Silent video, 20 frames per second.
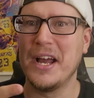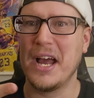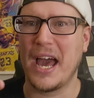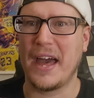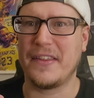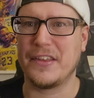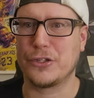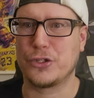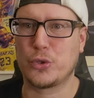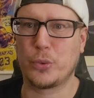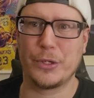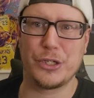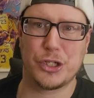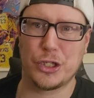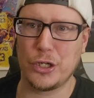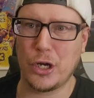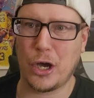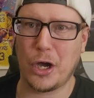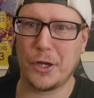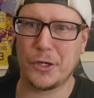and then
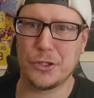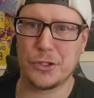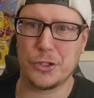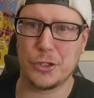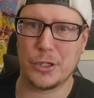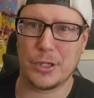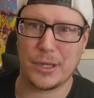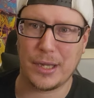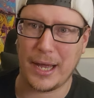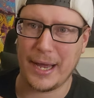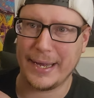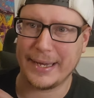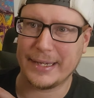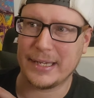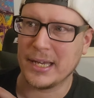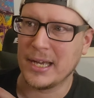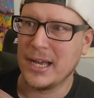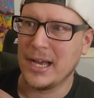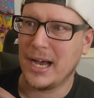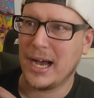switching on to
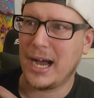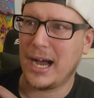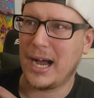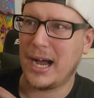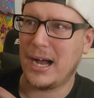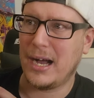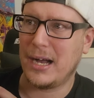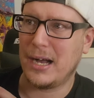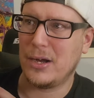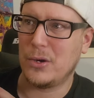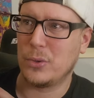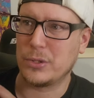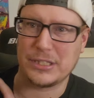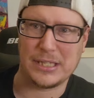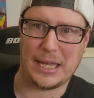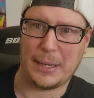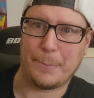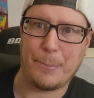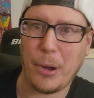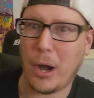like, who was it,
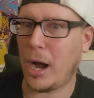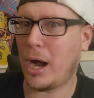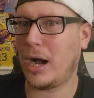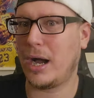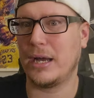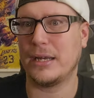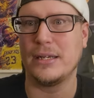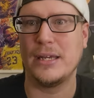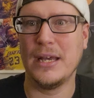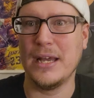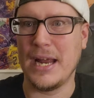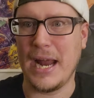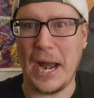like Pod,